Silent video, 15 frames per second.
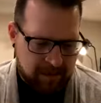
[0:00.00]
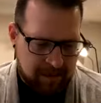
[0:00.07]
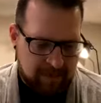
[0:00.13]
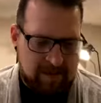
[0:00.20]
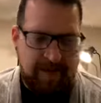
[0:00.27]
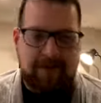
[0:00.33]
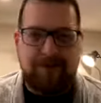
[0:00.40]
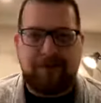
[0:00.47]

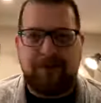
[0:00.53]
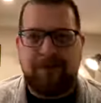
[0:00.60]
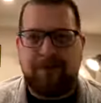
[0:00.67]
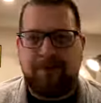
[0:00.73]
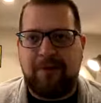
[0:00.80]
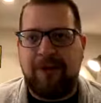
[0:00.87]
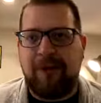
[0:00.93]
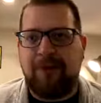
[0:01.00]
But his first
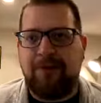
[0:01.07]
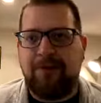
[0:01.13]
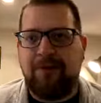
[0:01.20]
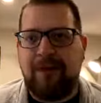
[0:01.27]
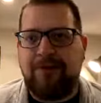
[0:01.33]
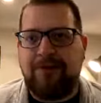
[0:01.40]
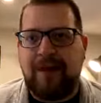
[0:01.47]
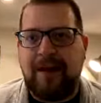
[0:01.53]
prayer
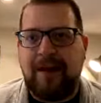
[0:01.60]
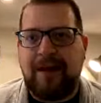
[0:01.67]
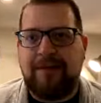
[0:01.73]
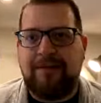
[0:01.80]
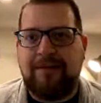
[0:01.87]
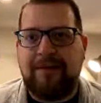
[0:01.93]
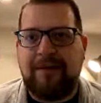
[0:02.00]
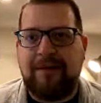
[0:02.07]
was
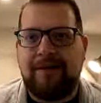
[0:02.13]
that